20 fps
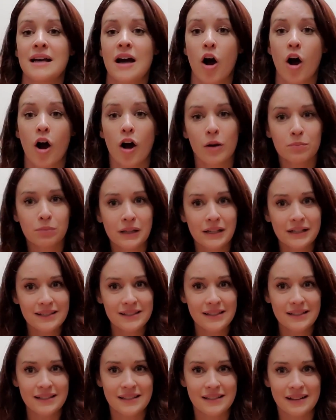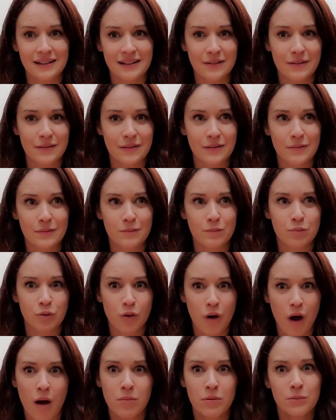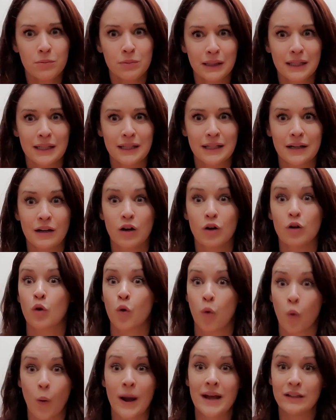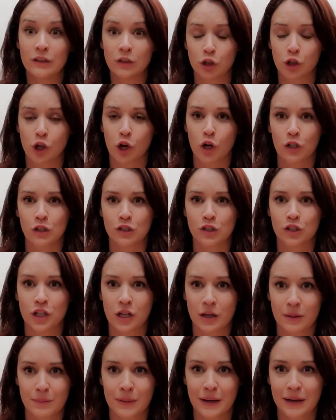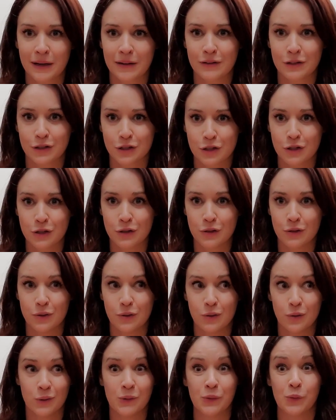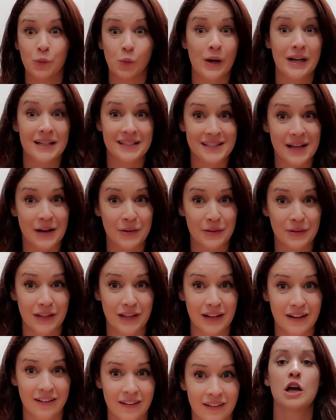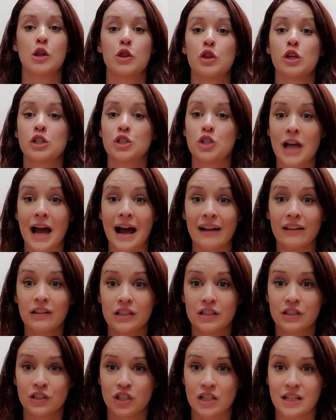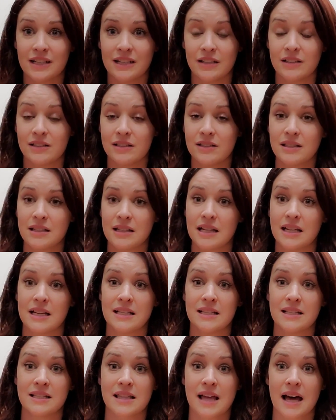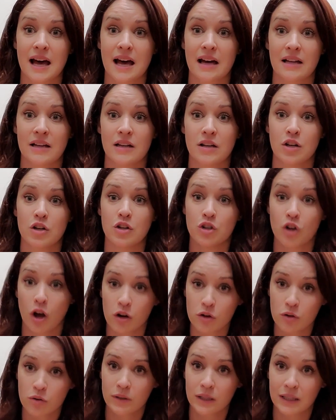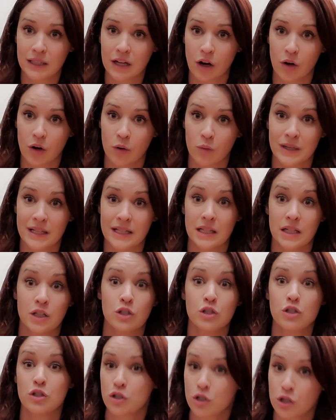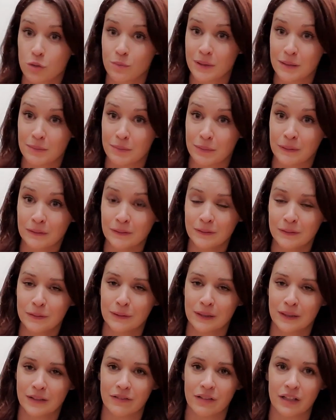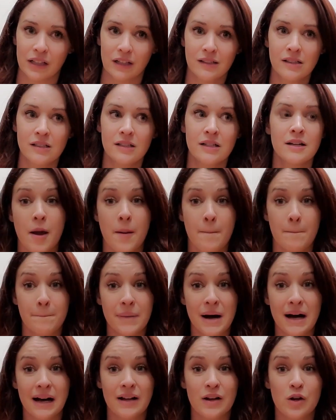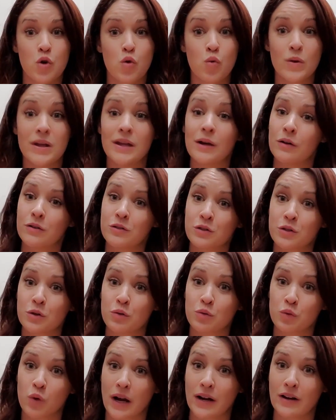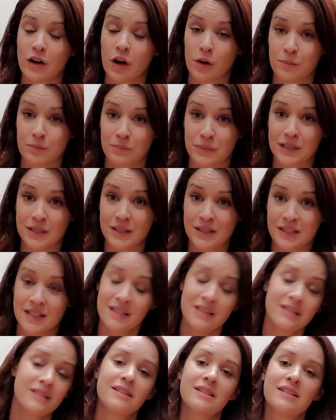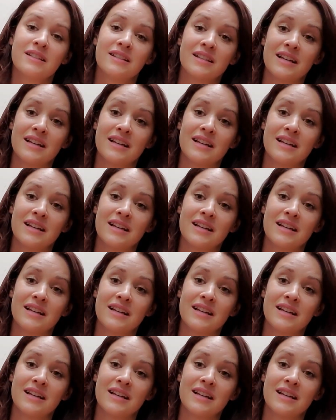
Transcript: our place is probably quite large compared to what's out there. The challenge is that not only are we 2 people who live here, but we also run our business